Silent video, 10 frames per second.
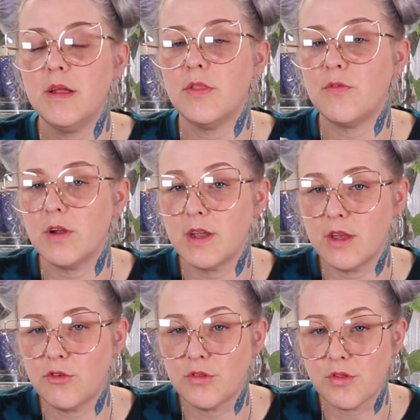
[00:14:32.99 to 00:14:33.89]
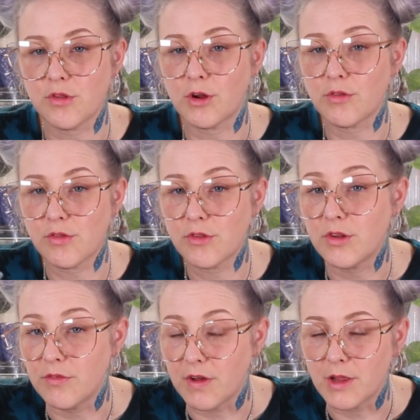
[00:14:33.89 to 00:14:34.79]
the variegation starts to
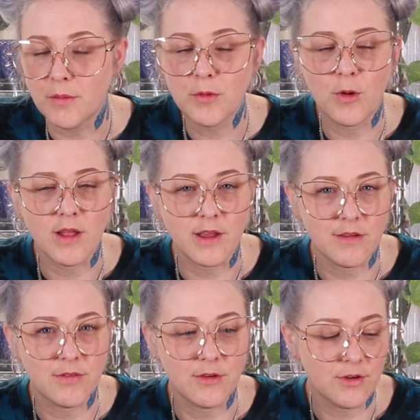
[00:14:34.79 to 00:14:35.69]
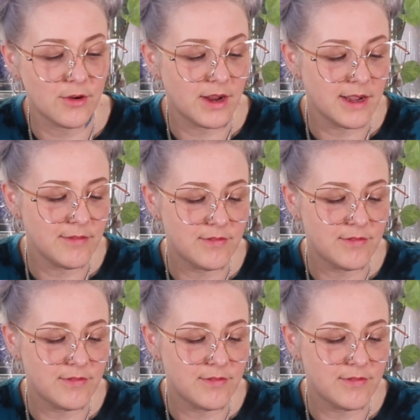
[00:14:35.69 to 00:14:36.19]
develop quite like a photograph.